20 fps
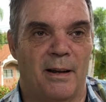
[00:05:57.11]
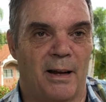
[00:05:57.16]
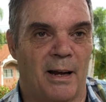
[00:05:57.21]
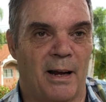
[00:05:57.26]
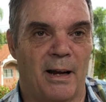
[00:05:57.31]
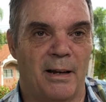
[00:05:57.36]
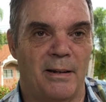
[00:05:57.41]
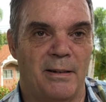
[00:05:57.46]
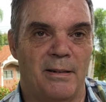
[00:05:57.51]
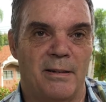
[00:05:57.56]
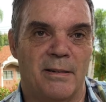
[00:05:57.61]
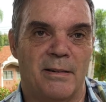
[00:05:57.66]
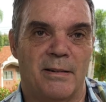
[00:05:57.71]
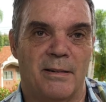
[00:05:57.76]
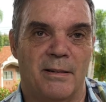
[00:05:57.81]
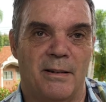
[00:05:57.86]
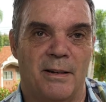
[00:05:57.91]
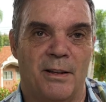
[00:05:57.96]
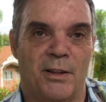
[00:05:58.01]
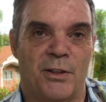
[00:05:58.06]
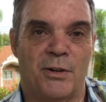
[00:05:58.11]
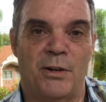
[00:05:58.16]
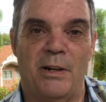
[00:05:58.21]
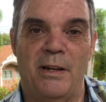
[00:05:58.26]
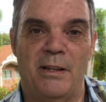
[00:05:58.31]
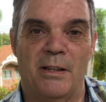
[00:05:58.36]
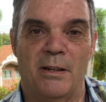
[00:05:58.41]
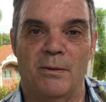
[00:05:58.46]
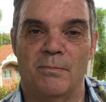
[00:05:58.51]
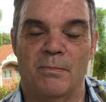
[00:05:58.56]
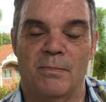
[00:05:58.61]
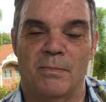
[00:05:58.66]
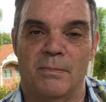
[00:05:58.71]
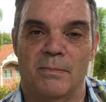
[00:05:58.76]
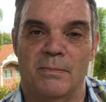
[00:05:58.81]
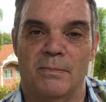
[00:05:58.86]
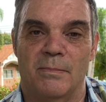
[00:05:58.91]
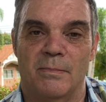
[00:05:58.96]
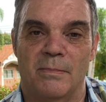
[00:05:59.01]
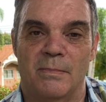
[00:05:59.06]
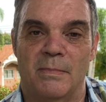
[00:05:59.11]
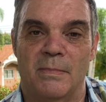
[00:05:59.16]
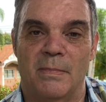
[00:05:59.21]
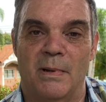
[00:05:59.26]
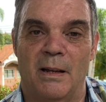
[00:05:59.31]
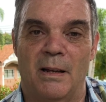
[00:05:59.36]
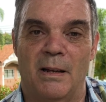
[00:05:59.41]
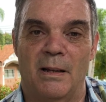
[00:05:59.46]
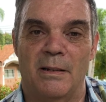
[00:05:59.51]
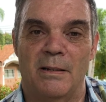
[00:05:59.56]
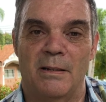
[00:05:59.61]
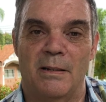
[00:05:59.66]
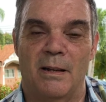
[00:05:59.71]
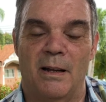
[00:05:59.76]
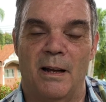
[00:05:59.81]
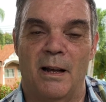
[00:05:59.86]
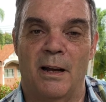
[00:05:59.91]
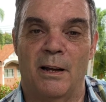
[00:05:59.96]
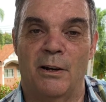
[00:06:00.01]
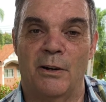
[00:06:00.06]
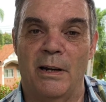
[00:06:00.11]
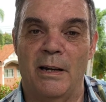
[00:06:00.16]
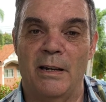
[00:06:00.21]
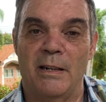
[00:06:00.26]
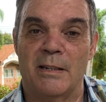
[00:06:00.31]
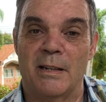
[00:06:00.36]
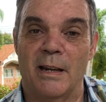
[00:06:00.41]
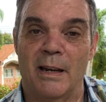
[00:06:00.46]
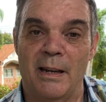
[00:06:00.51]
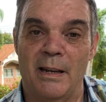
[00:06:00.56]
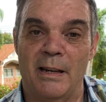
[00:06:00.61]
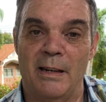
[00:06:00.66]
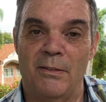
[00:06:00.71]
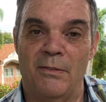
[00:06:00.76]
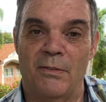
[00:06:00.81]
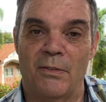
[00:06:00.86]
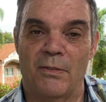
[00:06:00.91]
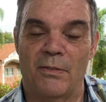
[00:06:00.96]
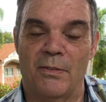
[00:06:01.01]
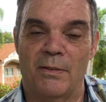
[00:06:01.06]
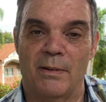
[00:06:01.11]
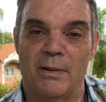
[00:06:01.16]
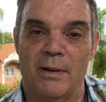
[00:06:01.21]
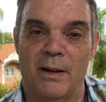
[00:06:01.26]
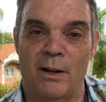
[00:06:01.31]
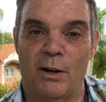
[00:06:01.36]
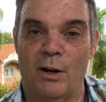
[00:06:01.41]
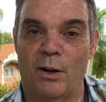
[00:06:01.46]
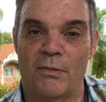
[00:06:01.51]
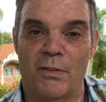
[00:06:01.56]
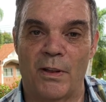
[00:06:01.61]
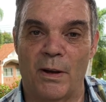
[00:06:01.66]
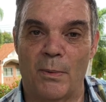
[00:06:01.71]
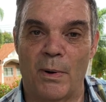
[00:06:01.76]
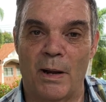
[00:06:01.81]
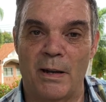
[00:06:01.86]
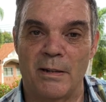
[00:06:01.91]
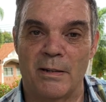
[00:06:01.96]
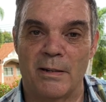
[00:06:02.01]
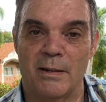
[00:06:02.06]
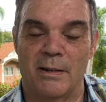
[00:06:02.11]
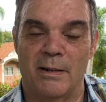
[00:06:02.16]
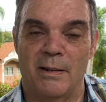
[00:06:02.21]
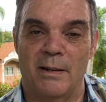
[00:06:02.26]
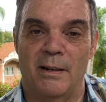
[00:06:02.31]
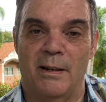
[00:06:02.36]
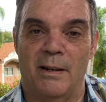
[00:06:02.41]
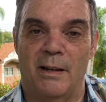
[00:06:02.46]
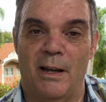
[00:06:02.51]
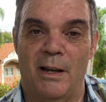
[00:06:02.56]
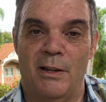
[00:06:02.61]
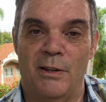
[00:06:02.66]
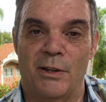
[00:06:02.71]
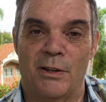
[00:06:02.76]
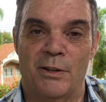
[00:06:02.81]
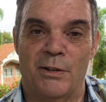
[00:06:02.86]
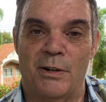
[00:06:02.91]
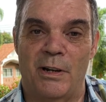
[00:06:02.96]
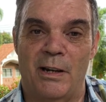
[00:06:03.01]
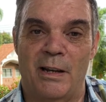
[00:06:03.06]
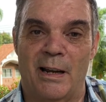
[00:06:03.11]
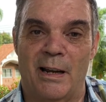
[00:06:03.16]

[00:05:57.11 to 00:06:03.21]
And three of them agreed to leave and off they went. And the three